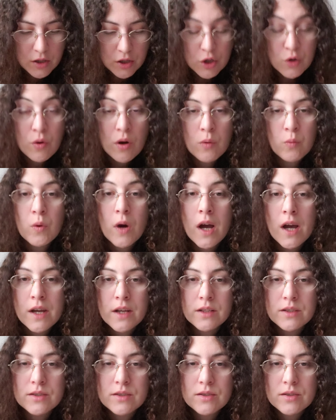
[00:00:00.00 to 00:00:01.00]
you are
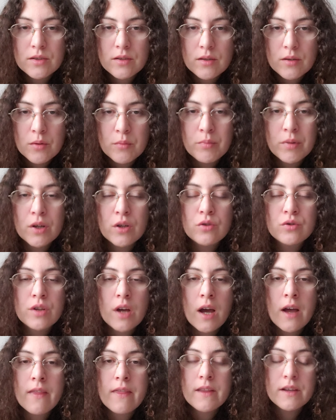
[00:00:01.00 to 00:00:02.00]
wise. Build
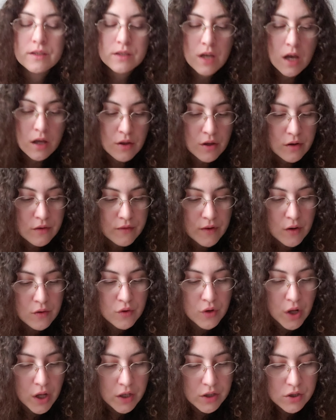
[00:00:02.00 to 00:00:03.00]
on the solid
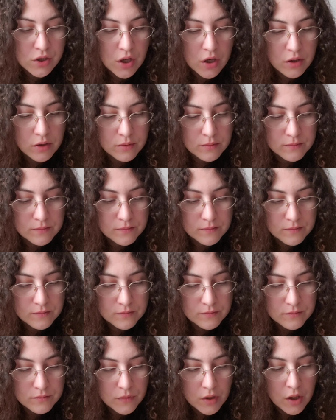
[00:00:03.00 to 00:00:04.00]
foundation.
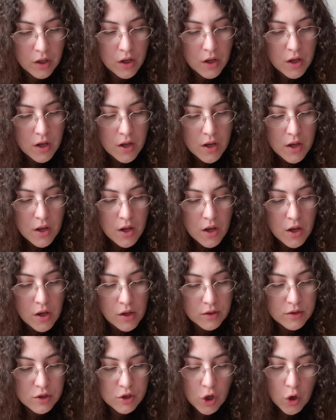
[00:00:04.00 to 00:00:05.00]

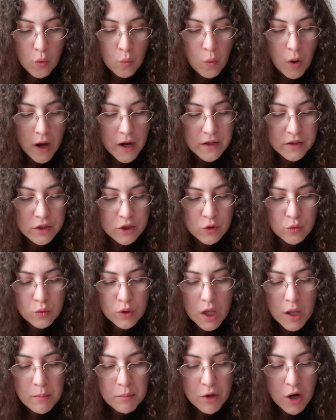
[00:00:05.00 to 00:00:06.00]
So why do you
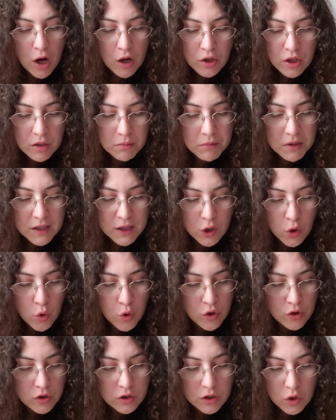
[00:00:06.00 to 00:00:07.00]
keep calling me
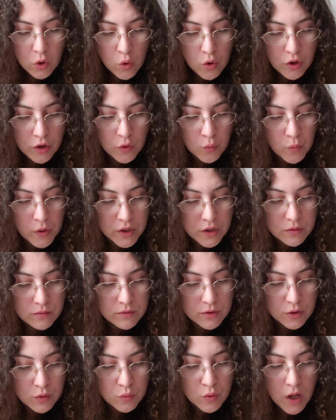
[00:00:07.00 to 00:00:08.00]
Lord, Lord when you
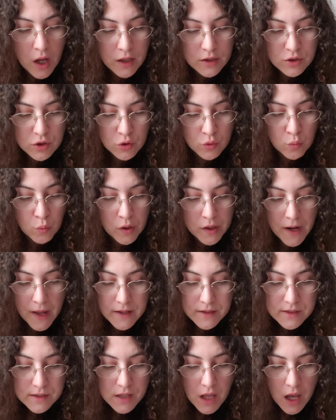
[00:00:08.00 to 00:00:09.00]
do not do what
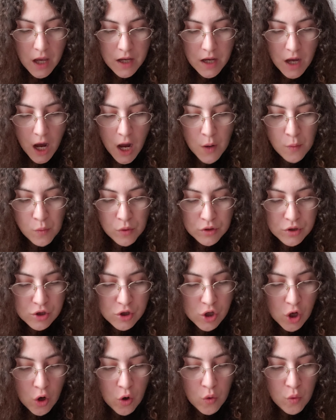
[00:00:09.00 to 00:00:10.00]
I say? I will
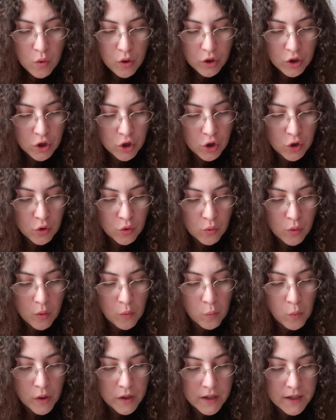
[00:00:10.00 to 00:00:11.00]
show you
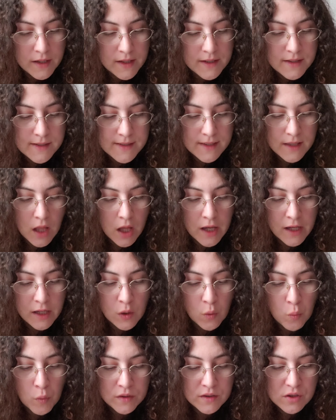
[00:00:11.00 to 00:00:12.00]
what it is
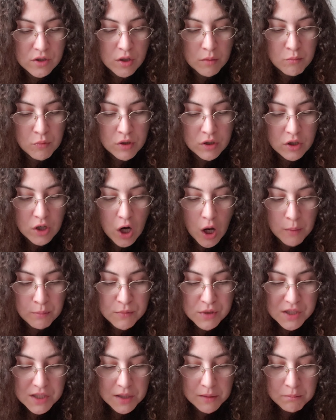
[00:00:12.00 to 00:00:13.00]
like when someone
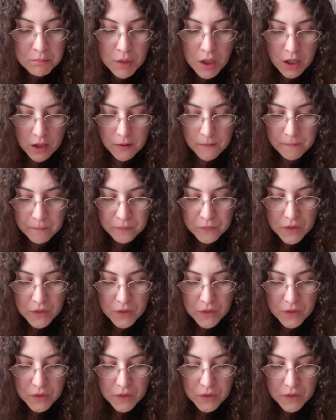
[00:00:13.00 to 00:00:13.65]
comes to me,